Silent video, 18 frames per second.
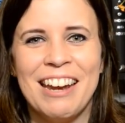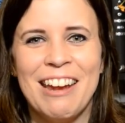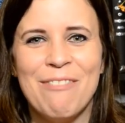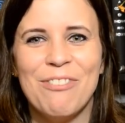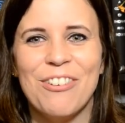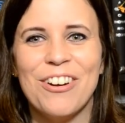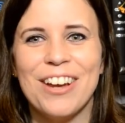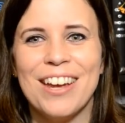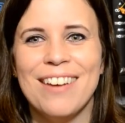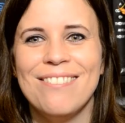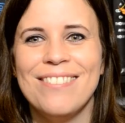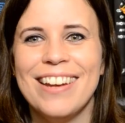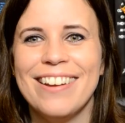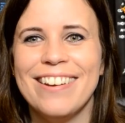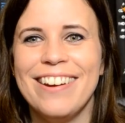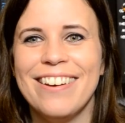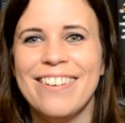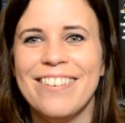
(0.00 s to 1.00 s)
April Camp
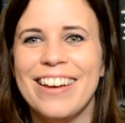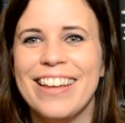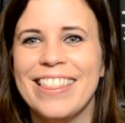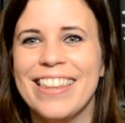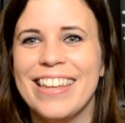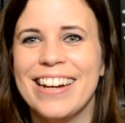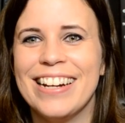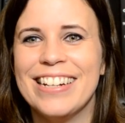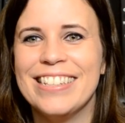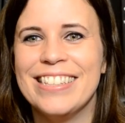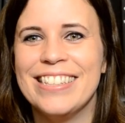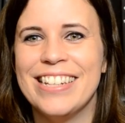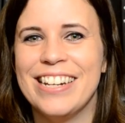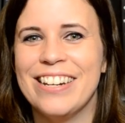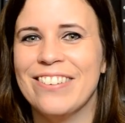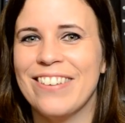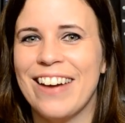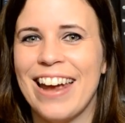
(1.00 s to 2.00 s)
NaNo, and then I
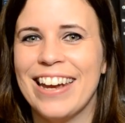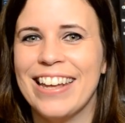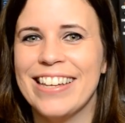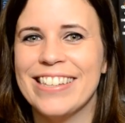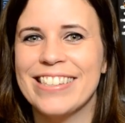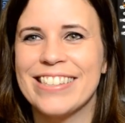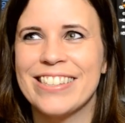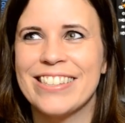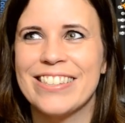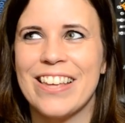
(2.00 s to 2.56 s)
didn't write it.